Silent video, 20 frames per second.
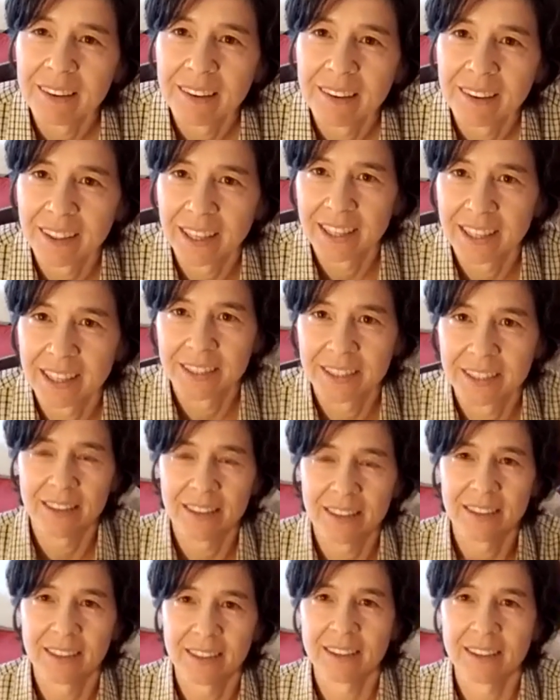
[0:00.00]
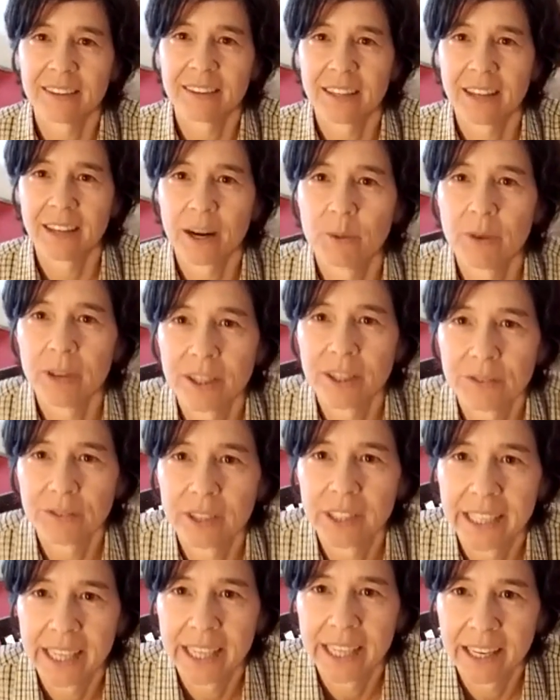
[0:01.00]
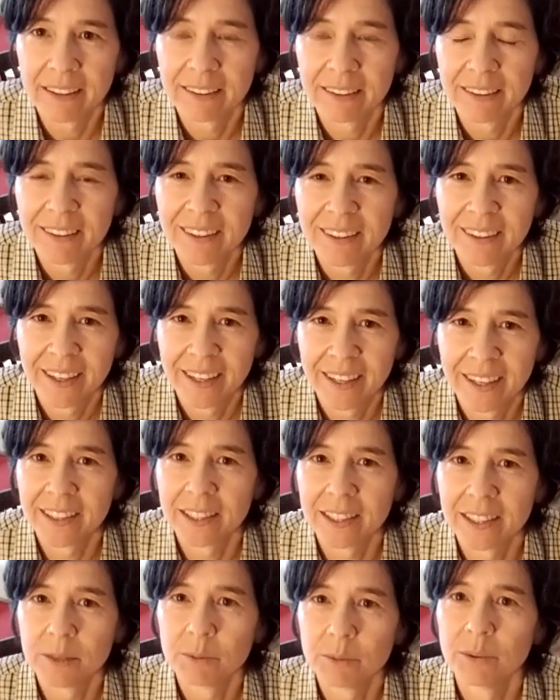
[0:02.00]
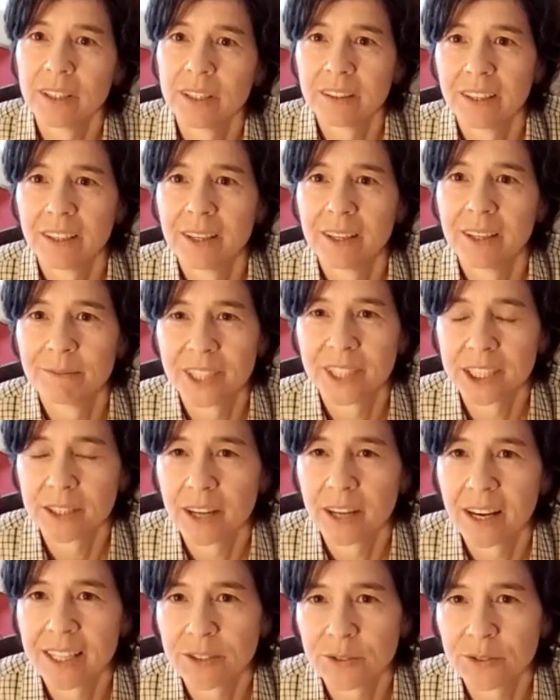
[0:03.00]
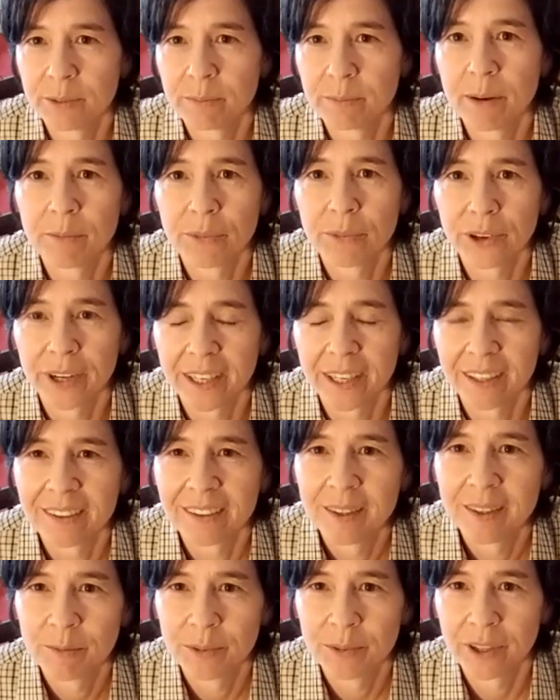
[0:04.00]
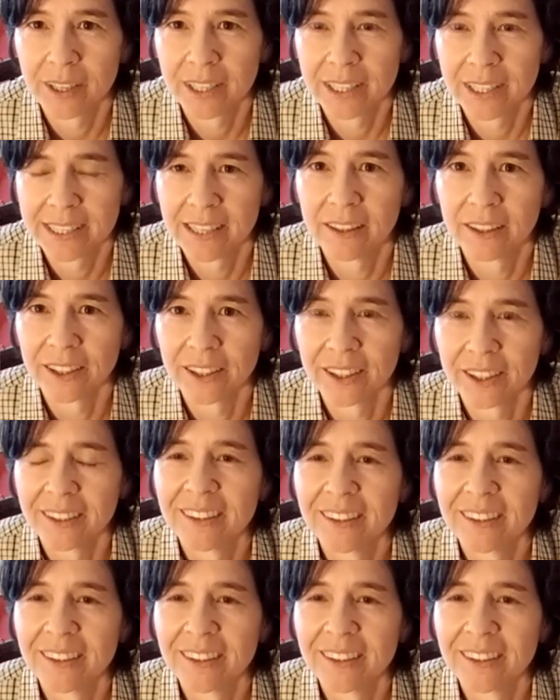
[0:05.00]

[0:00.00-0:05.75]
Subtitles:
And I think that I want to really end it with just us remembering Breonna Taylor.